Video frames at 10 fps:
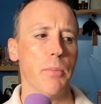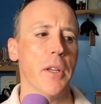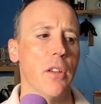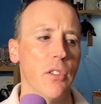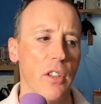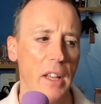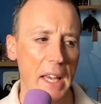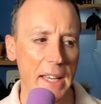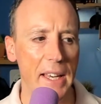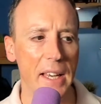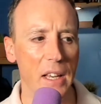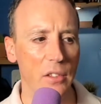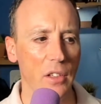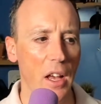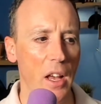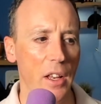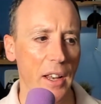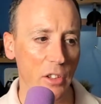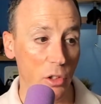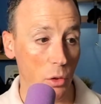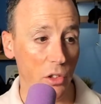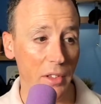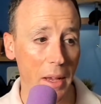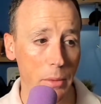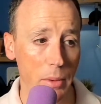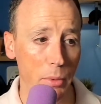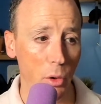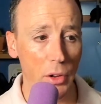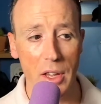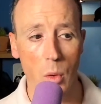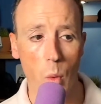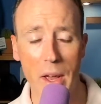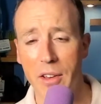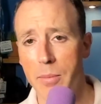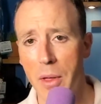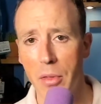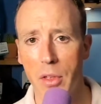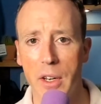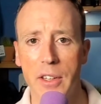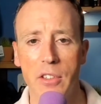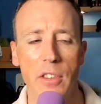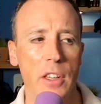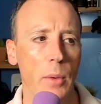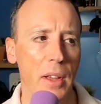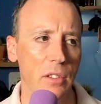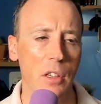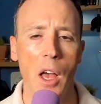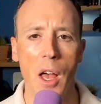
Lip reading: because today is National Disabled Employee Awareness Month, at least in the US.